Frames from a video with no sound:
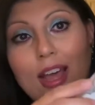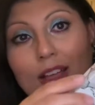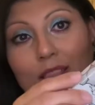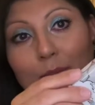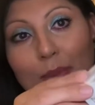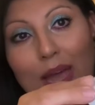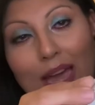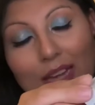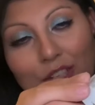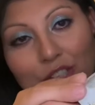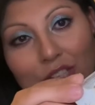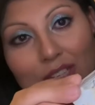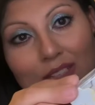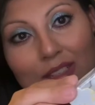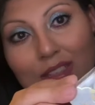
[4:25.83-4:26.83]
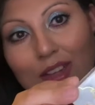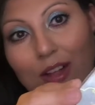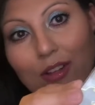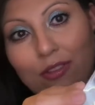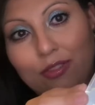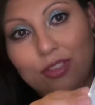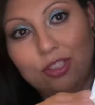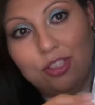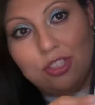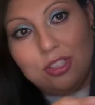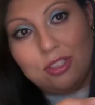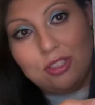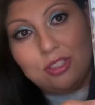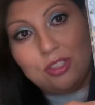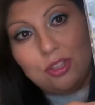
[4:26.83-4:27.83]
the packaging itself is
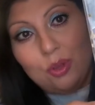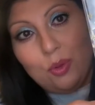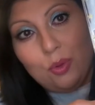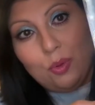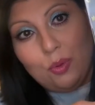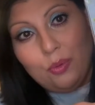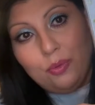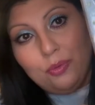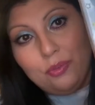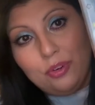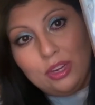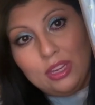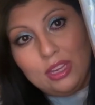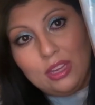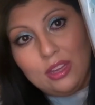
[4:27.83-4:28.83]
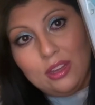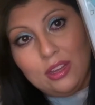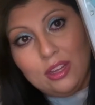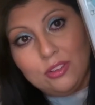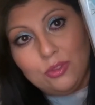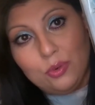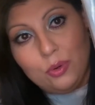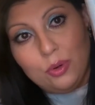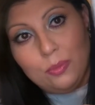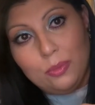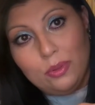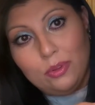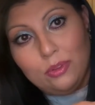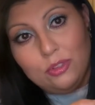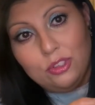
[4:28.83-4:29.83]
just so freaking
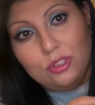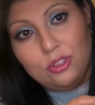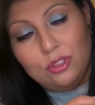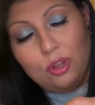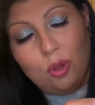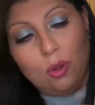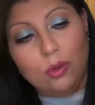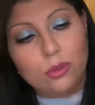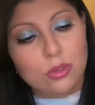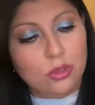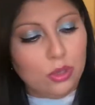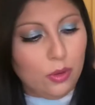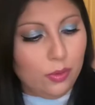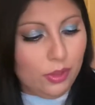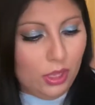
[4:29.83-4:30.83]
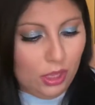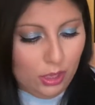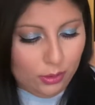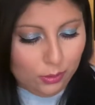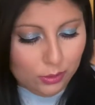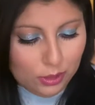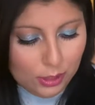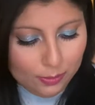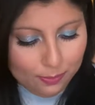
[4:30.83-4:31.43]
adorable. So cute.